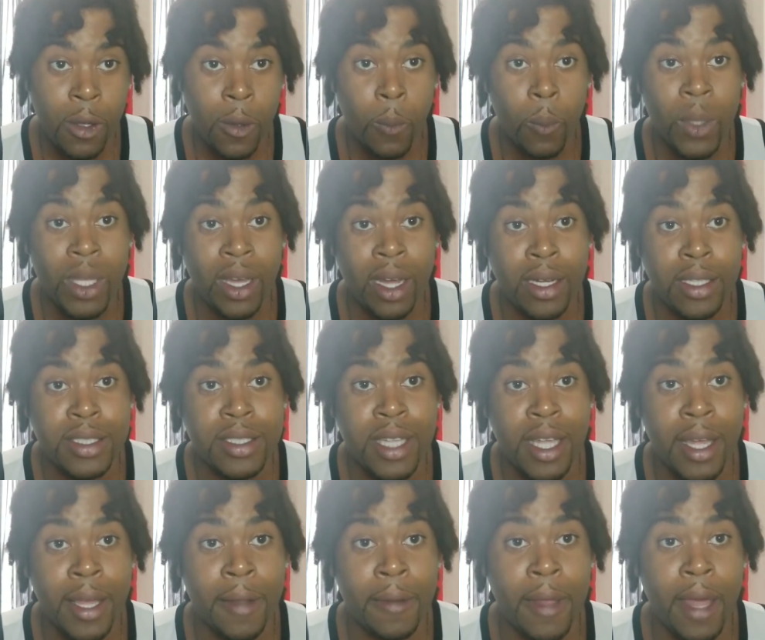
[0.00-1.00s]
we
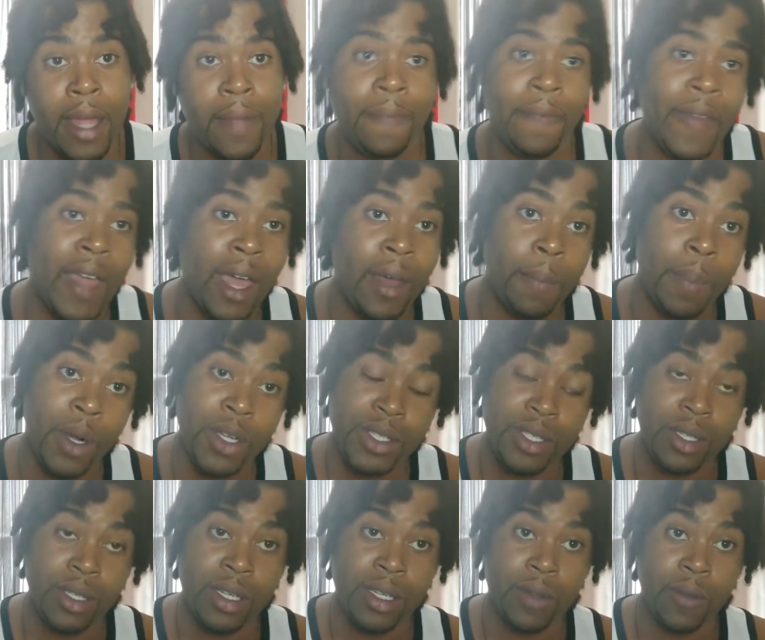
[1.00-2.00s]
understand that that
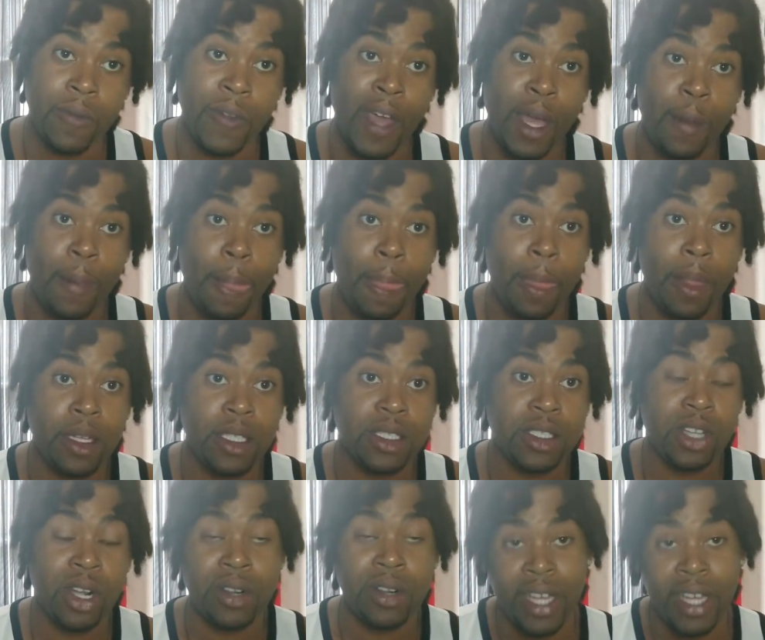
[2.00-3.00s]
person, that
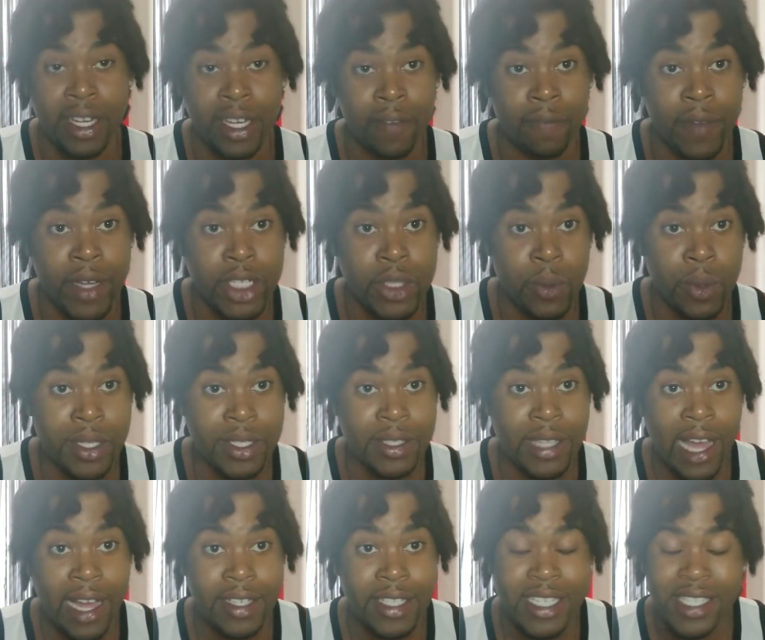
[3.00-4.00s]
certain individual is
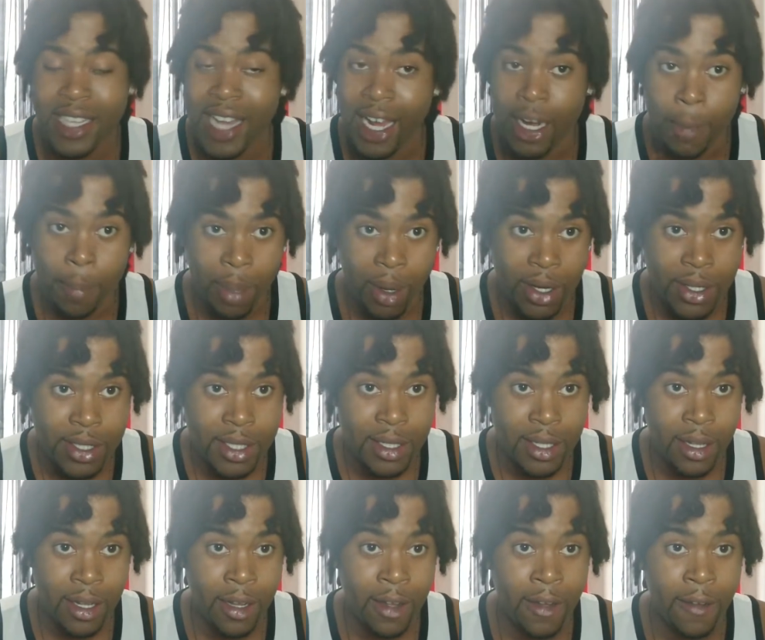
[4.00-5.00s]
not a person
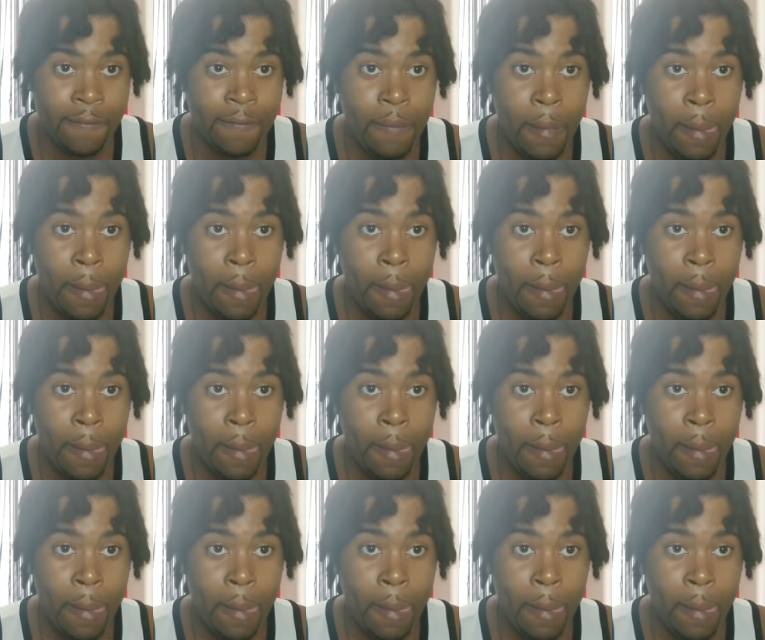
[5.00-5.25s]
of